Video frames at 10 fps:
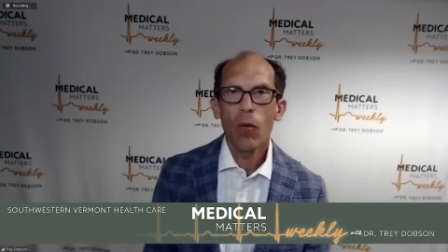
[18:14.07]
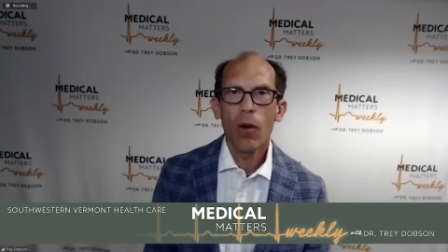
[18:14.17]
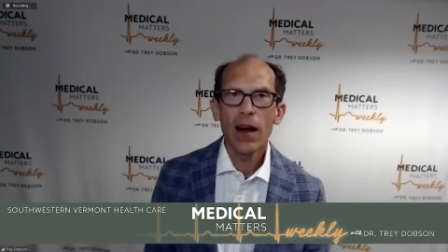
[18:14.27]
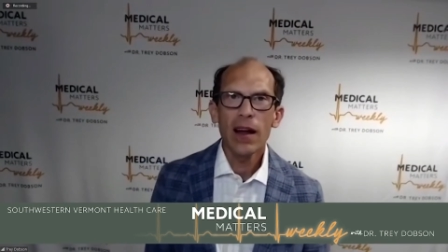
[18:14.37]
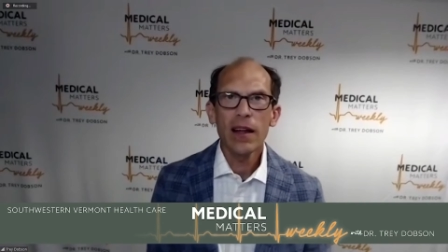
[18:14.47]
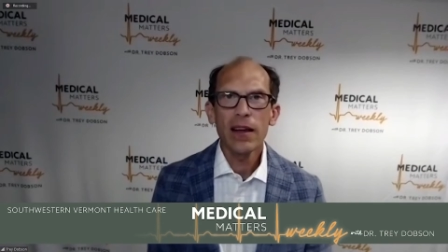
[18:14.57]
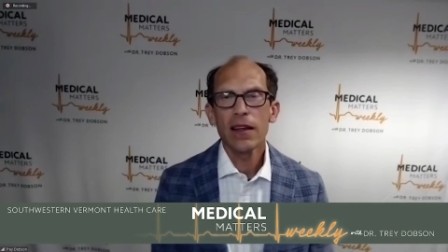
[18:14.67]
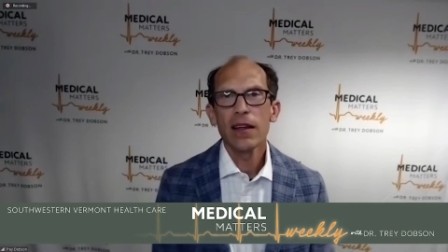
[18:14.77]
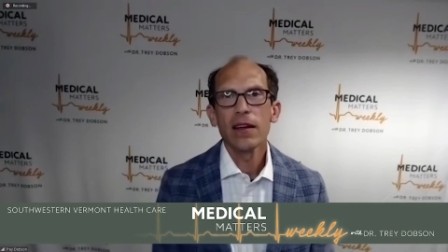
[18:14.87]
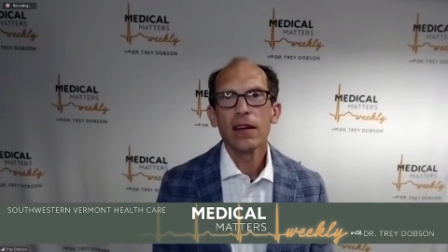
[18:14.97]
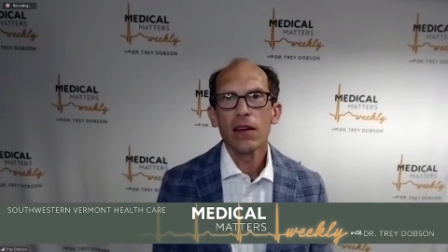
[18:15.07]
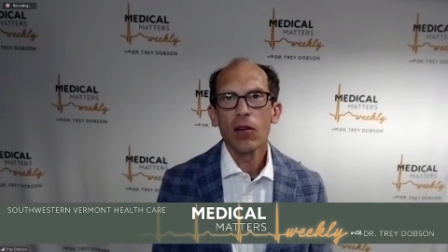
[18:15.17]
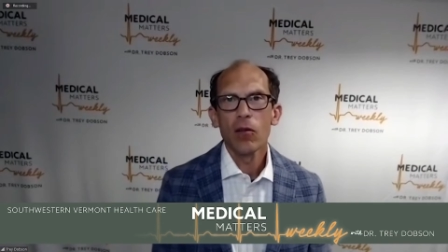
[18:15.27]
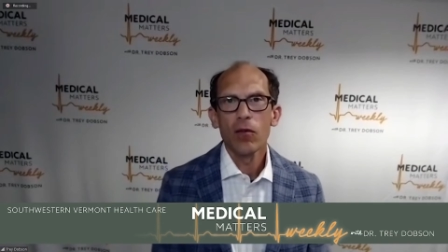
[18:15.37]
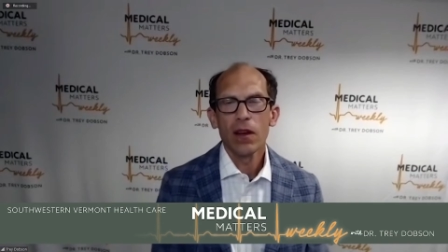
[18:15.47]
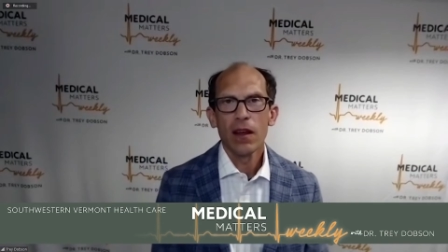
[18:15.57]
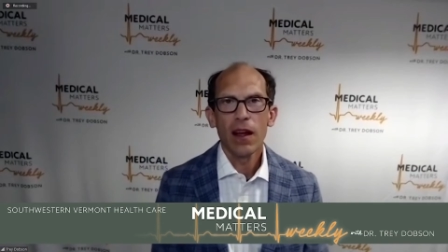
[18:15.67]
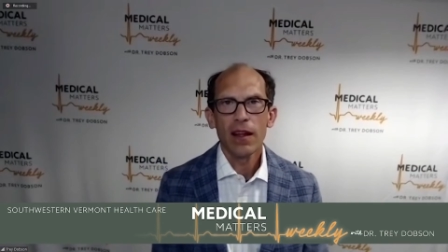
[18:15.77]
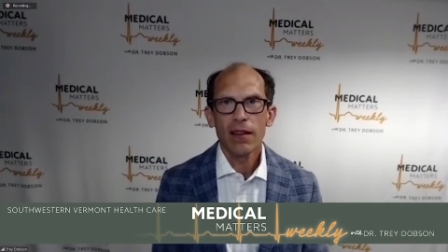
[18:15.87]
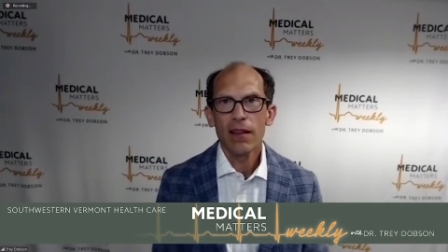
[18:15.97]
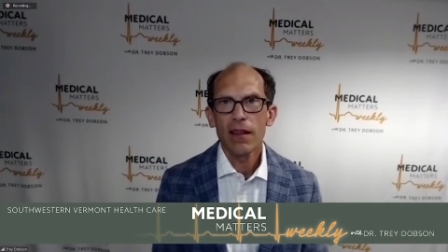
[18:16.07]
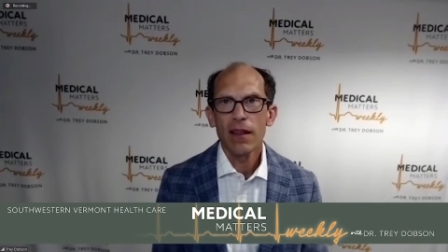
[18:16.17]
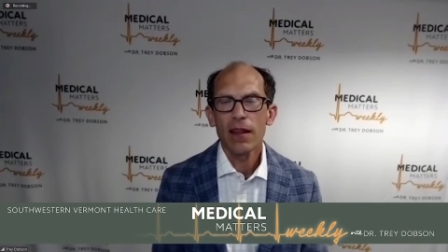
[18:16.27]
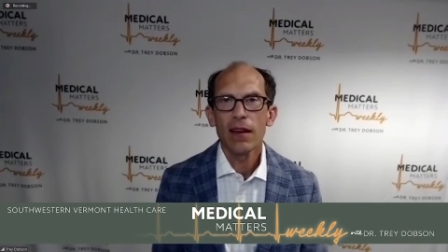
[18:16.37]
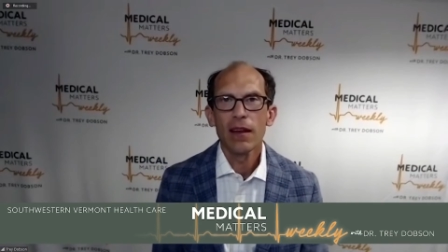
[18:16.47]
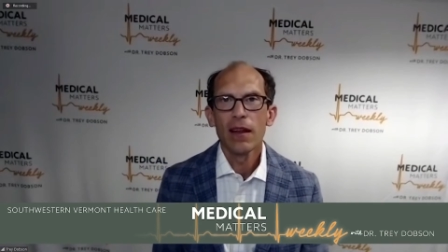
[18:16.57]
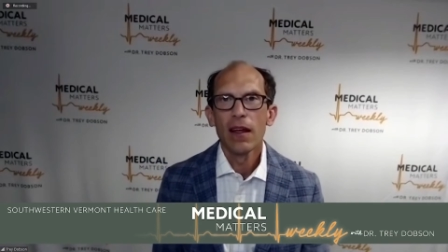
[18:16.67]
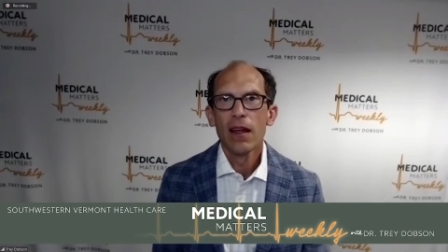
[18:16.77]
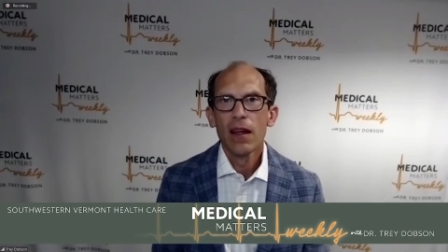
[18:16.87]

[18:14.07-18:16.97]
Why did COVID nineteen